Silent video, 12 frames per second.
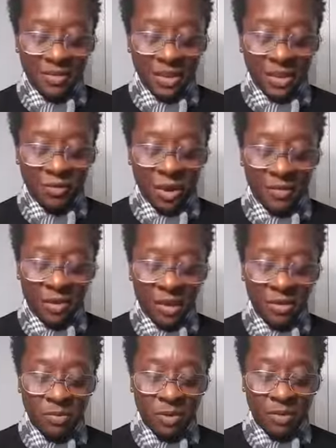That's why I've
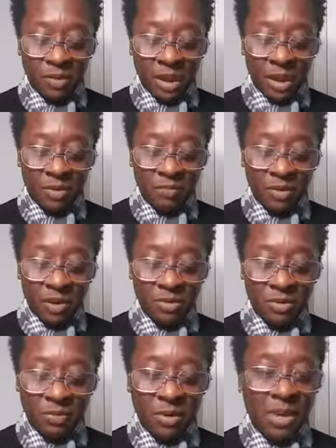always been, I've
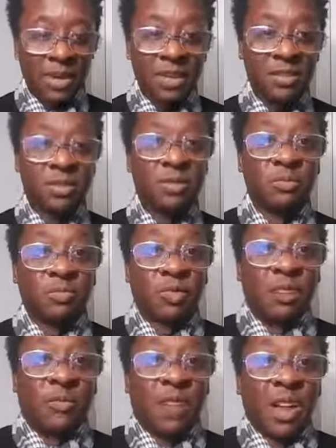always been, I guess, a
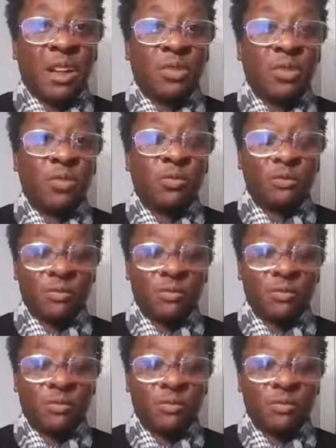different kind of dude.